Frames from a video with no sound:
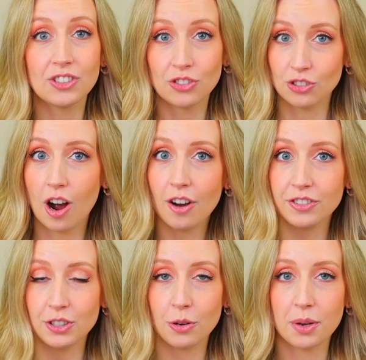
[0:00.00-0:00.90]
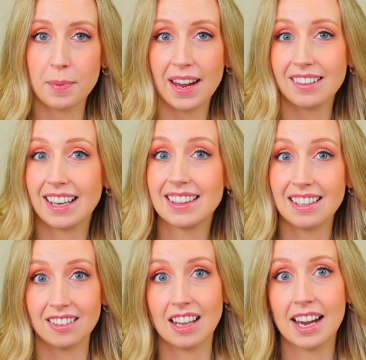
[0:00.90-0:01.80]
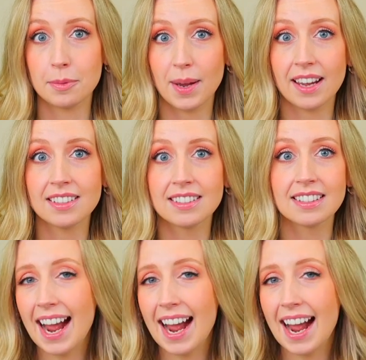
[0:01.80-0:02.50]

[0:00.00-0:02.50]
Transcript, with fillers: soft yoga pant like the Align pants,